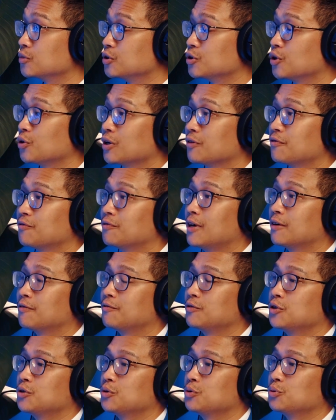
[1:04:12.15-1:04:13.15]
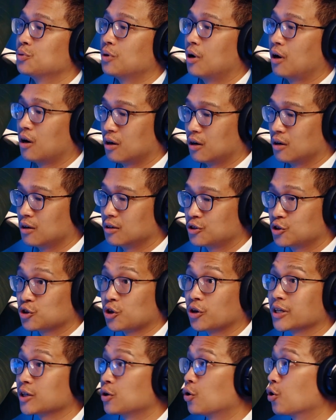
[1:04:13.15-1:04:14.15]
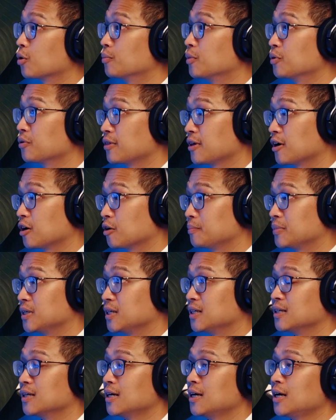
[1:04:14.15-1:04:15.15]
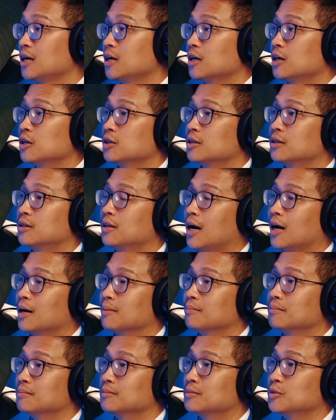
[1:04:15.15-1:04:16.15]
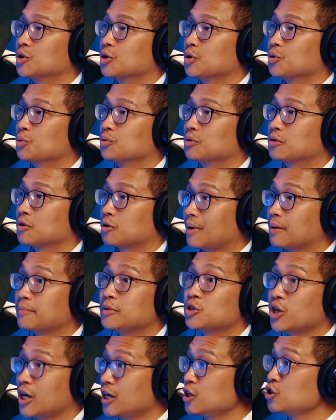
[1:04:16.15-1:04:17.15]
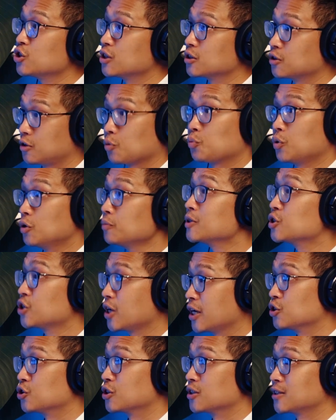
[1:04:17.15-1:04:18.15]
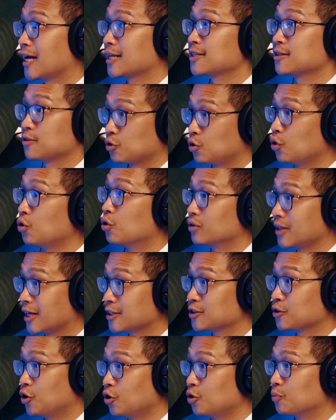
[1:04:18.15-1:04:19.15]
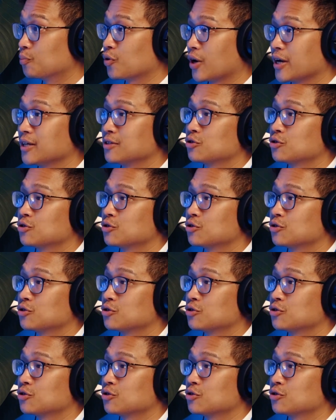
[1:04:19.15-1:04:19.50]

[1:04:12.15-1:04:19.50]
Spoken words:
You know, if you are starting hormone therapy, you know, there might be changes. There will be changes. That's the goal. That's the hope, right?